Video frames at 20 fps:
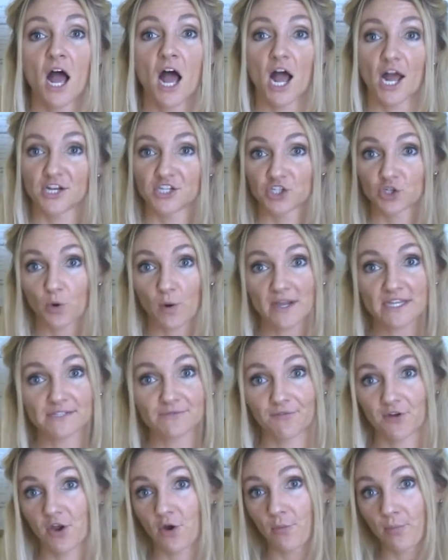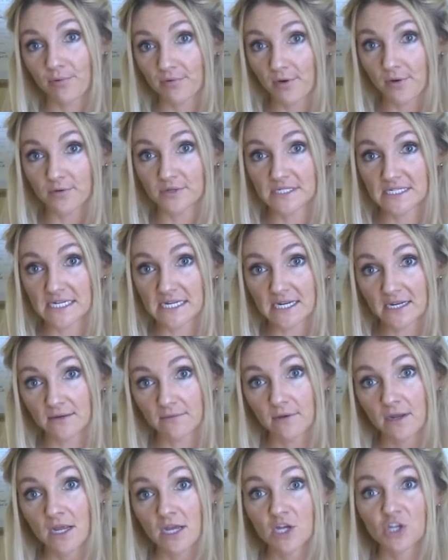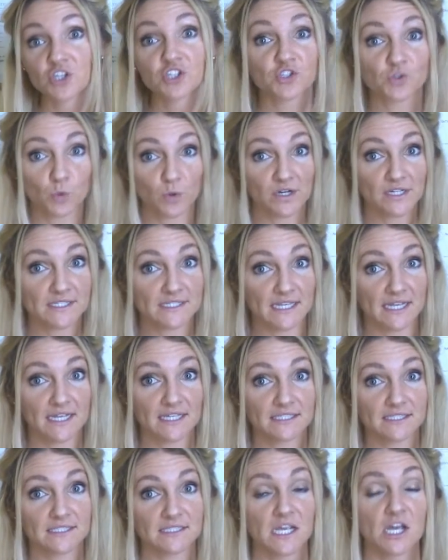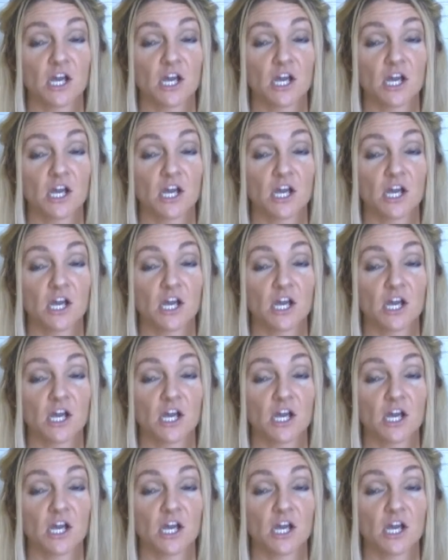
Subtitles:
a choice for your protein sources.